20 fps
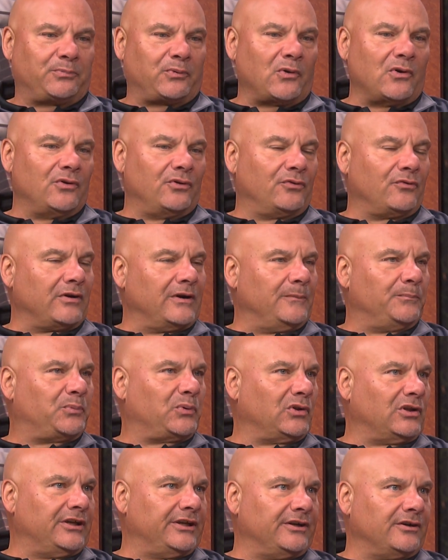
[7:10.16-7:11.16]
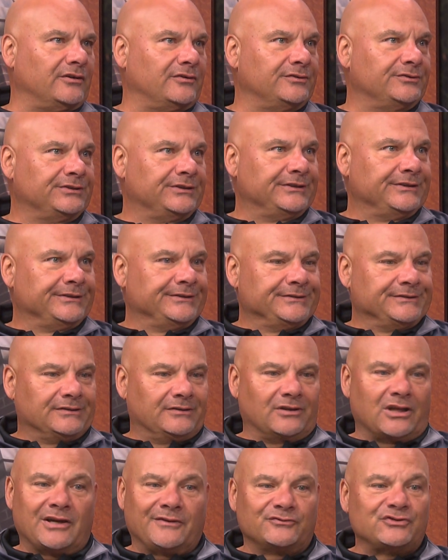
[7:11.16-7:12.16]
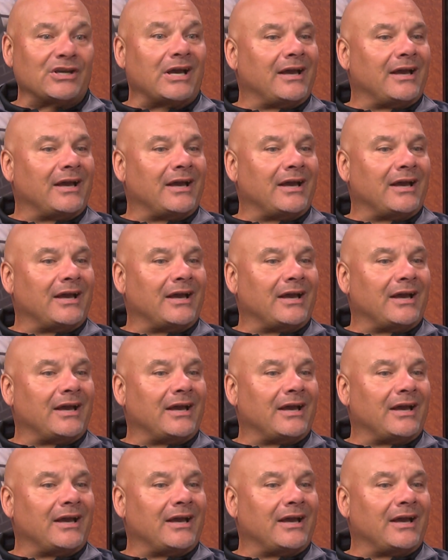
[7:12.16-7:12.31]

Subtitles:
program player, loves